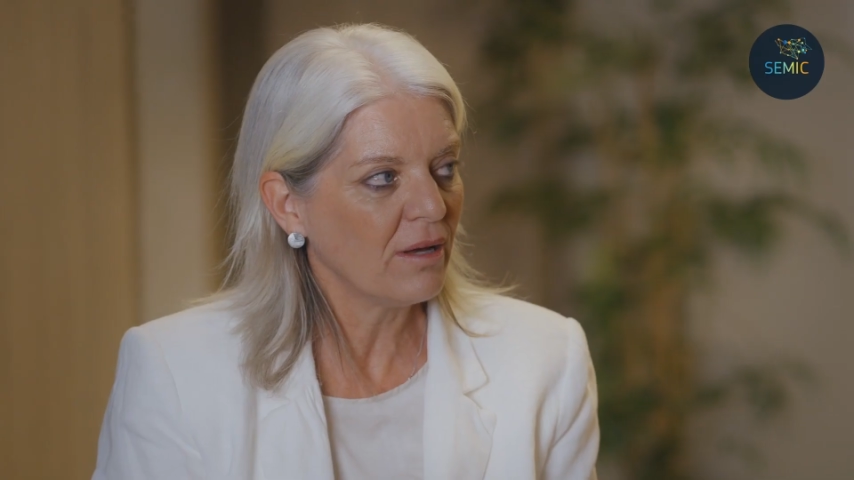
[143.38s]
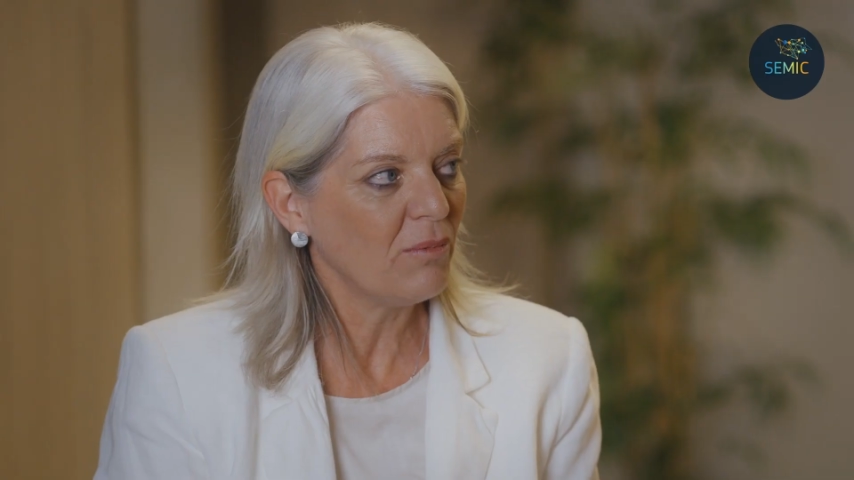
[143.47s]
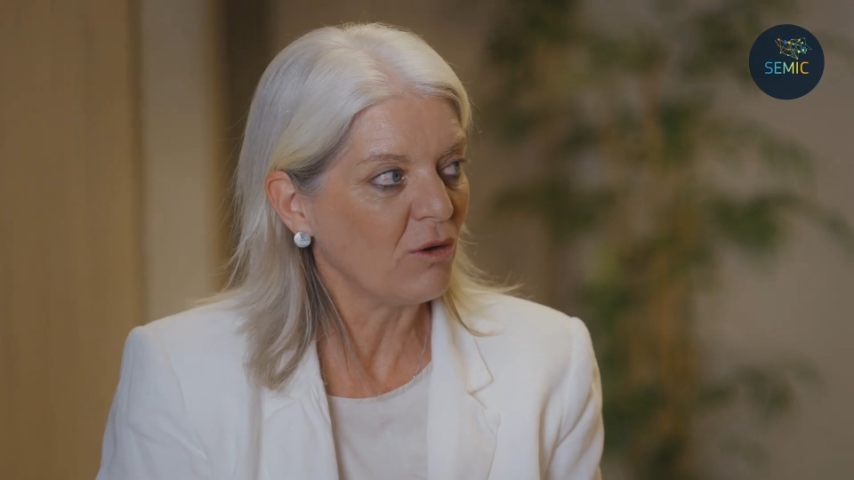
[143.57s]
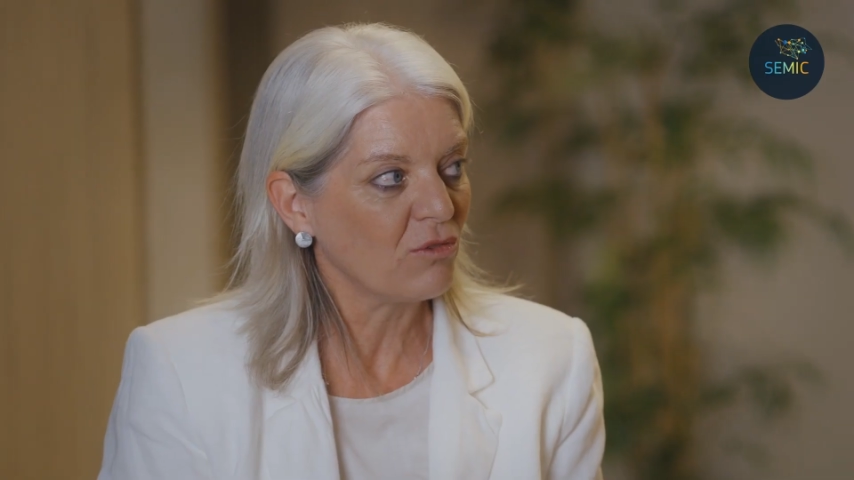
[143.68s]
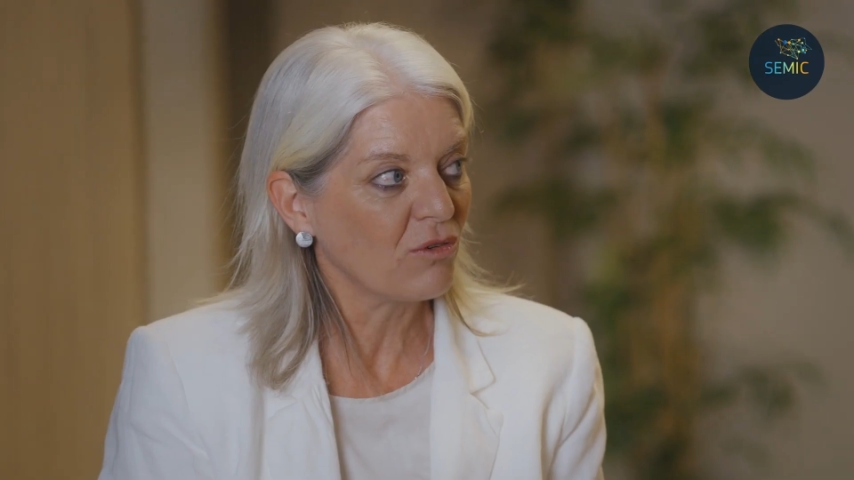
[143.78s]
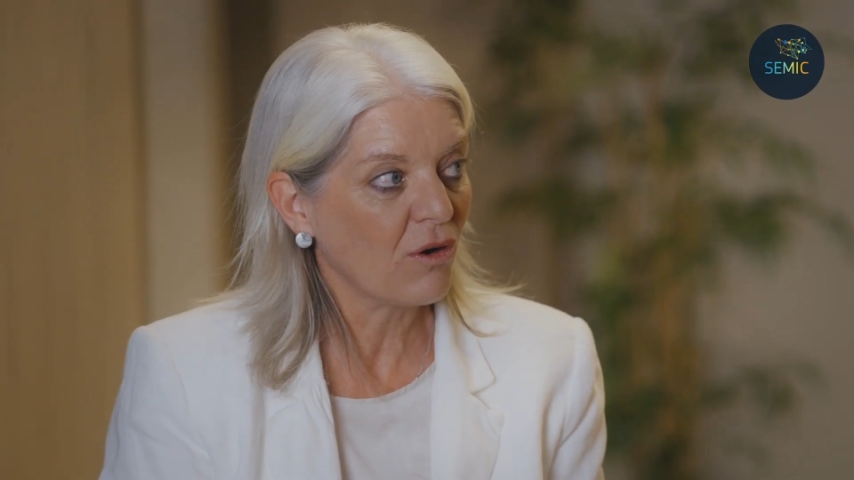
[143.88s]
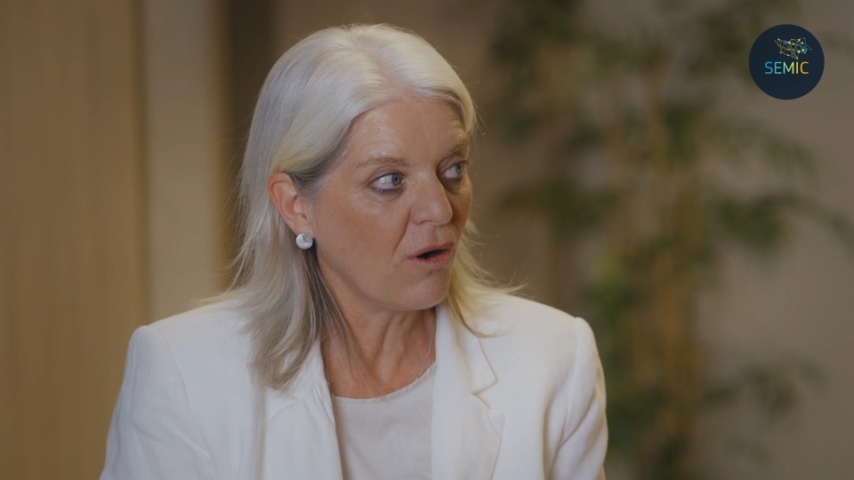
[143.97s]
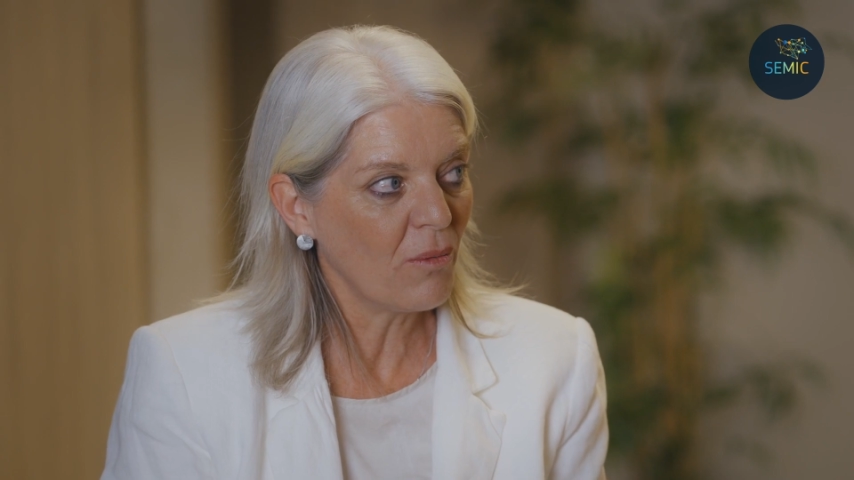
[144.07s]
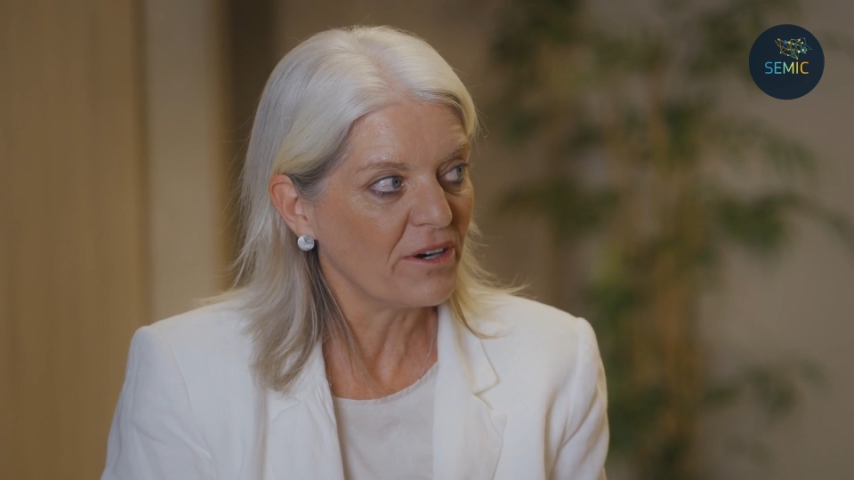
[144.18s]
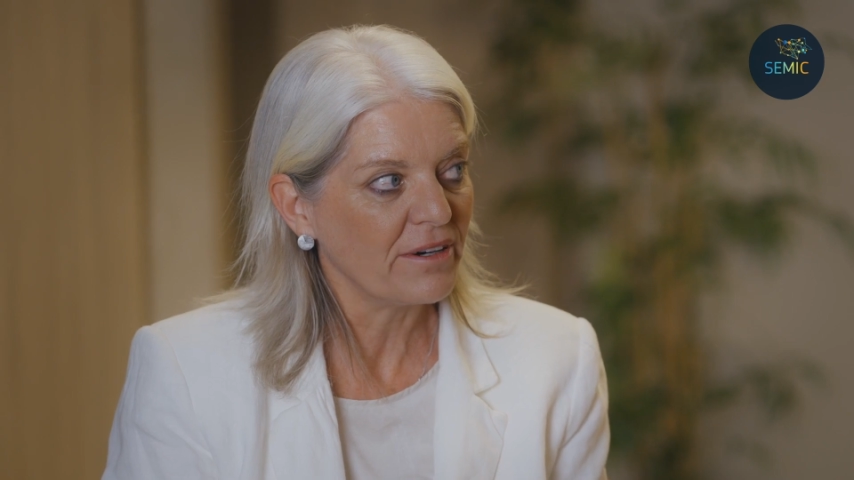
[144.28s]
about
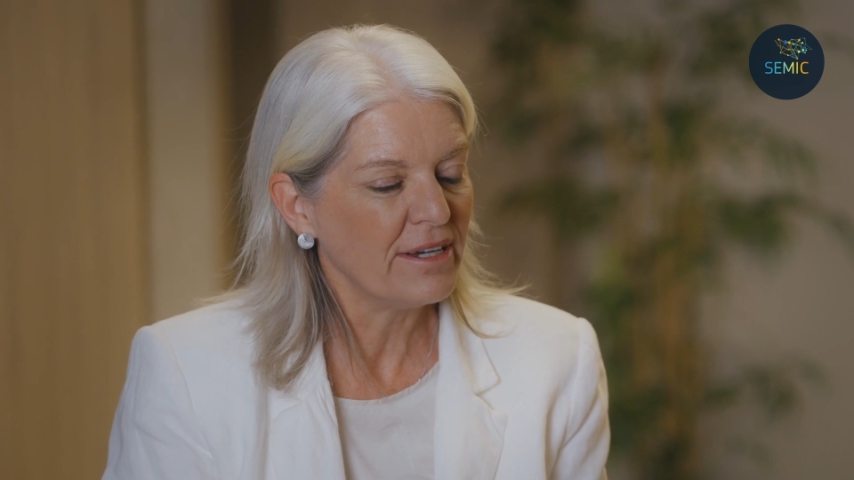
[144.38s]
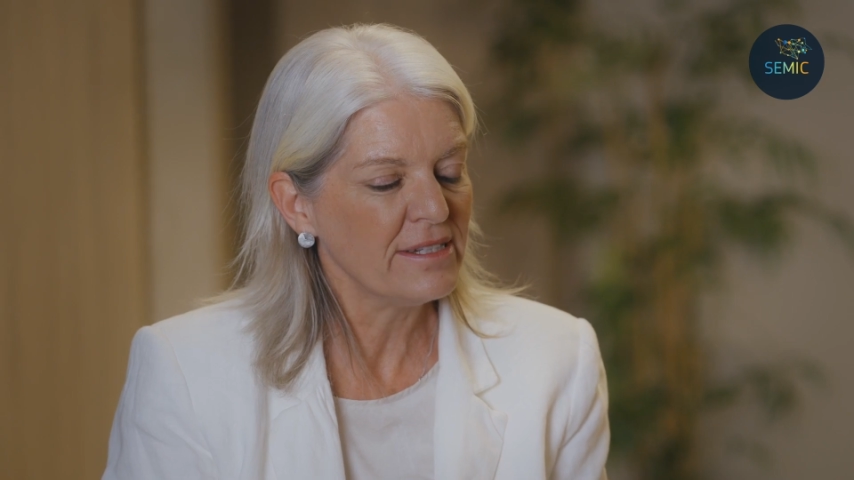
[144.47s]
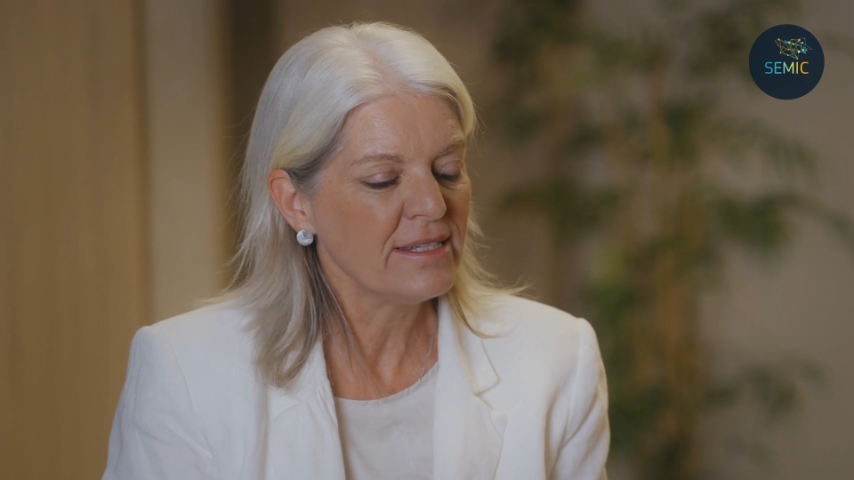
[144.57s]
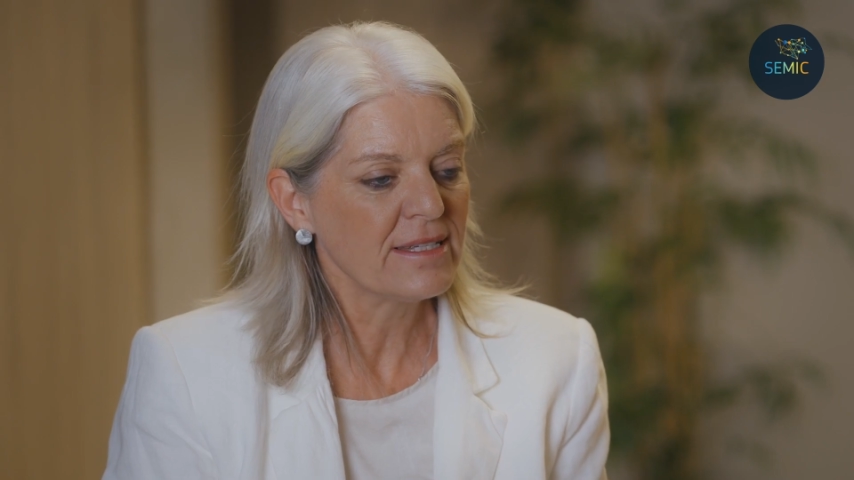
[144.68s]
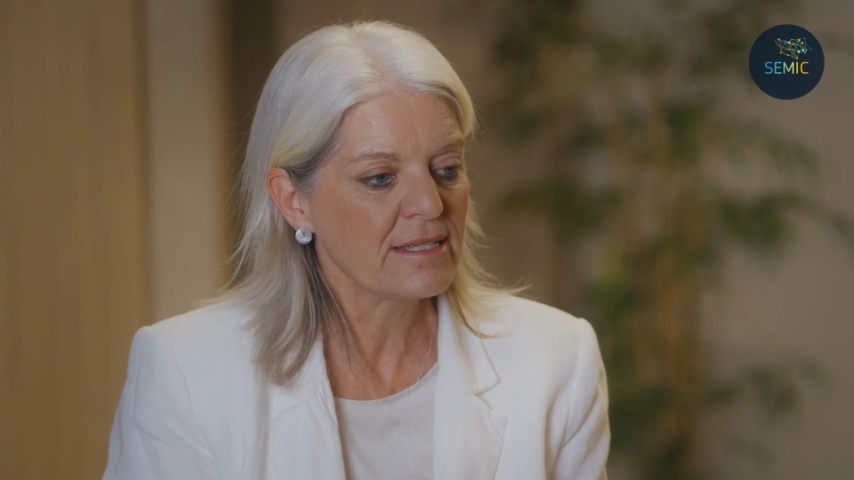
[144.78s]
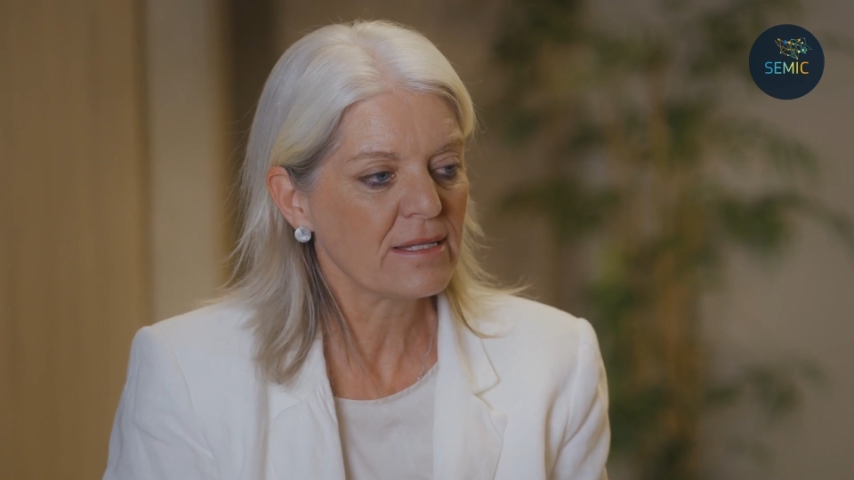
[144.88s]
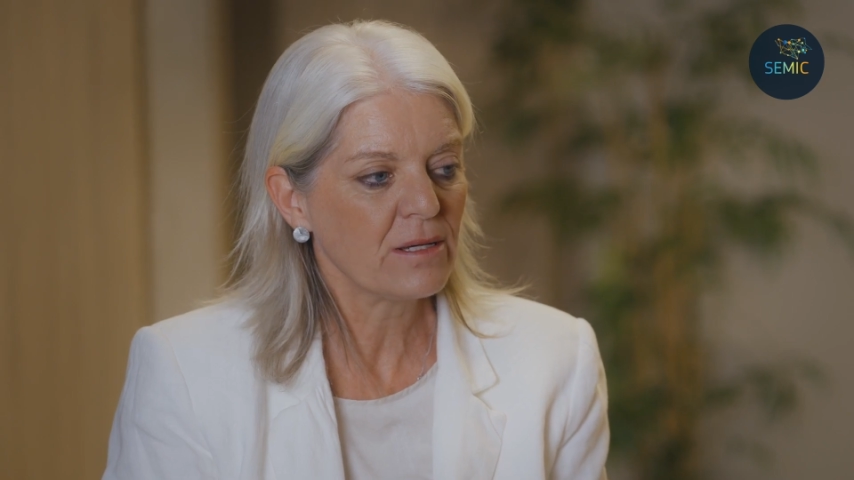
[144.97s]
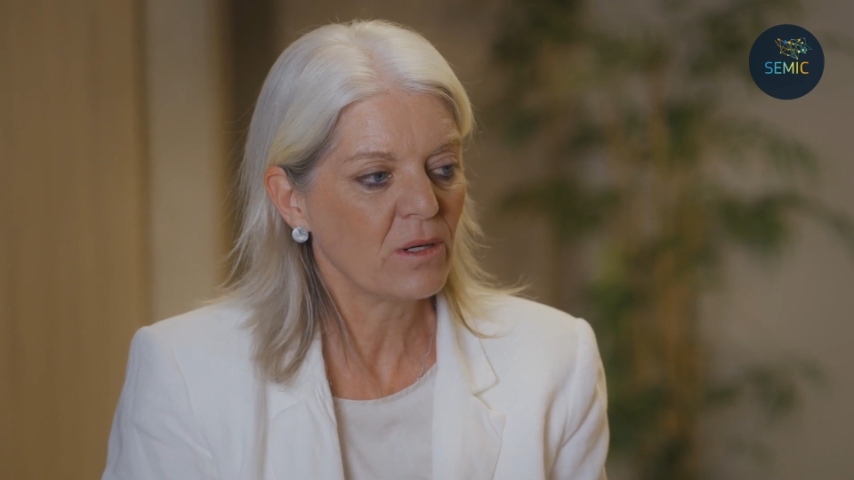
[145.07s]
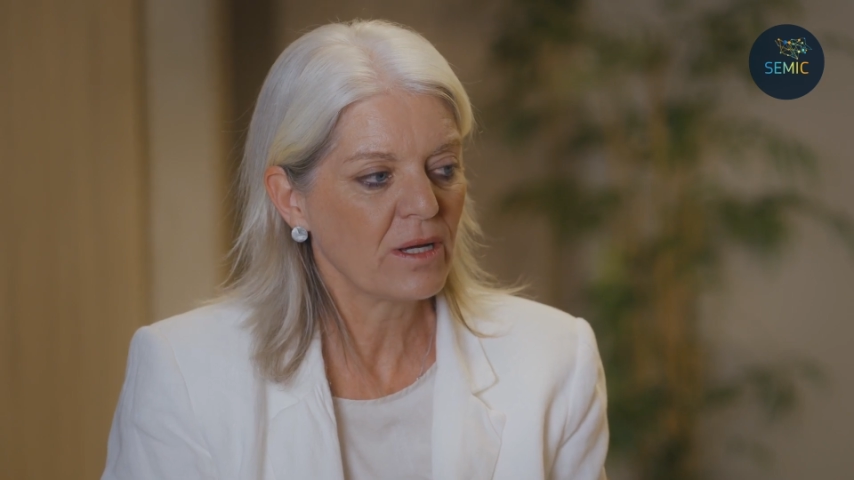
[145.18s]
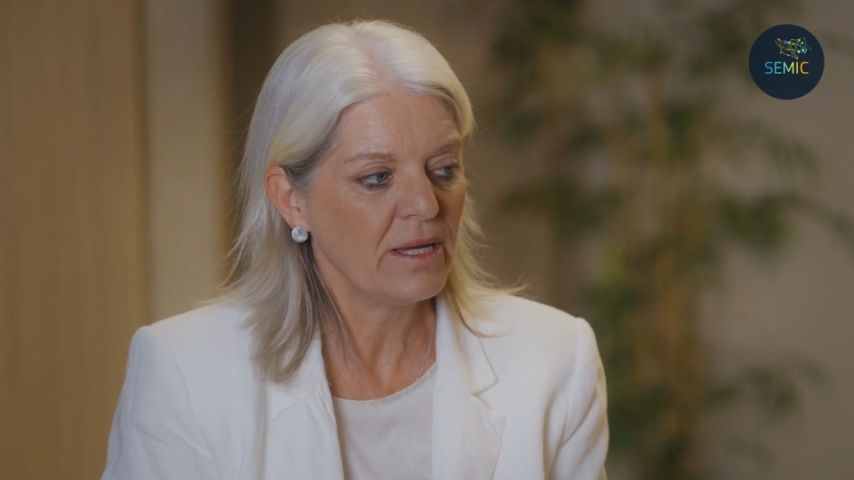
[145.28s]
governance,
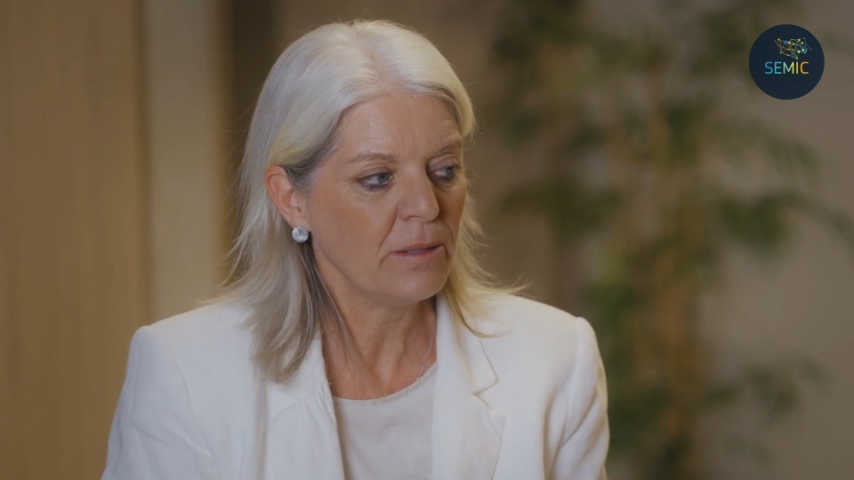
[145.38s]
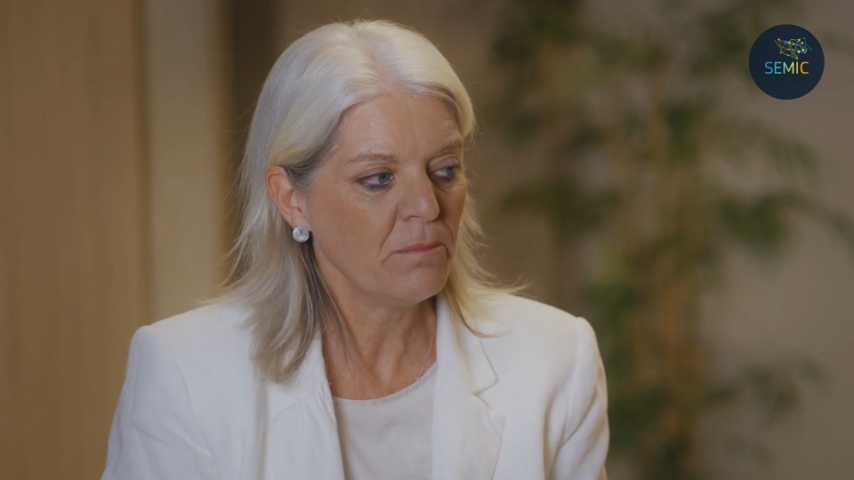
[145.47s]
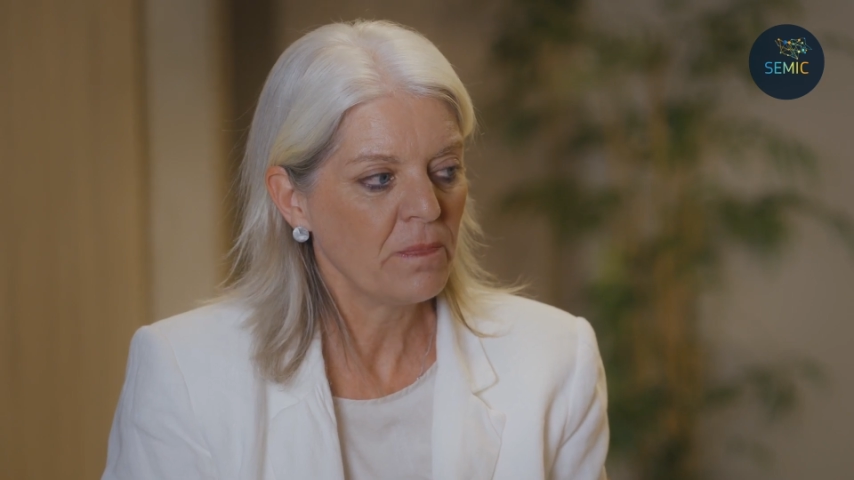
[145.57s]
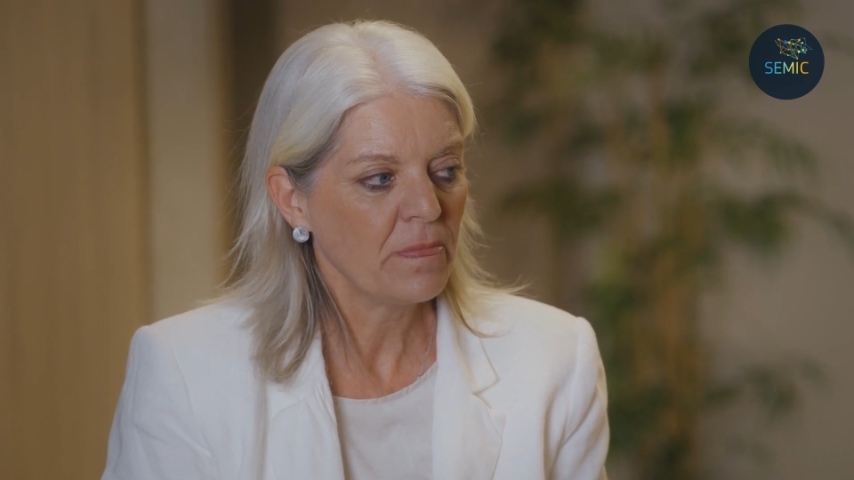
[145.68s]
okay,